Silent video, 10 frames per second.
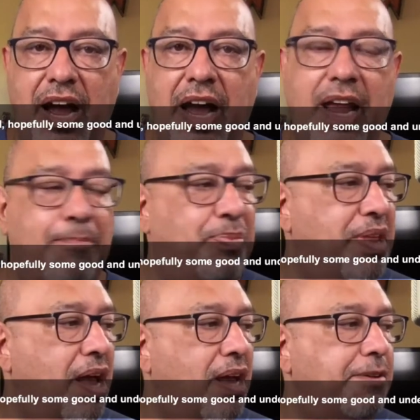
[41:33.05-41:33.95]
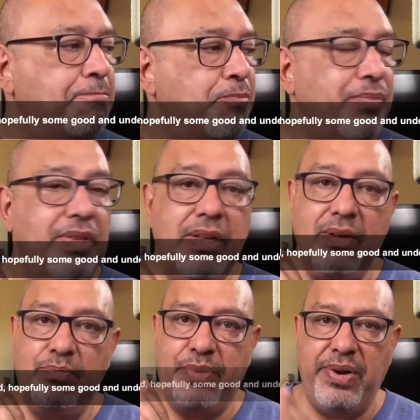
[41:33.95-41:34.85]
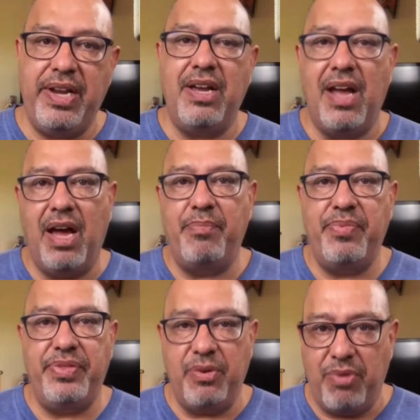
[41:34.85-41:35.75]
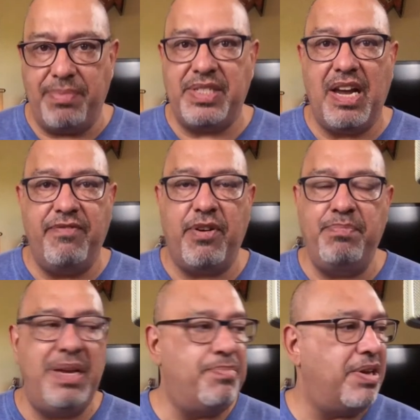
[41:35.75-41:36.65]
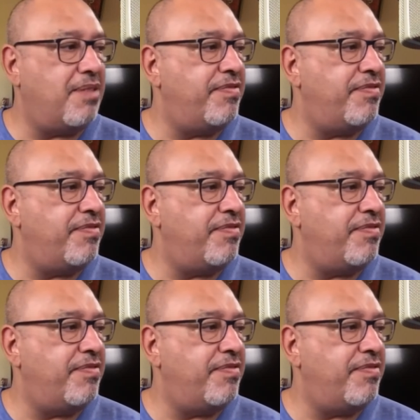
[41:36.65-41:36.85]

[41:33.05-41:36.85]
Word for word: I am not putting up the website for people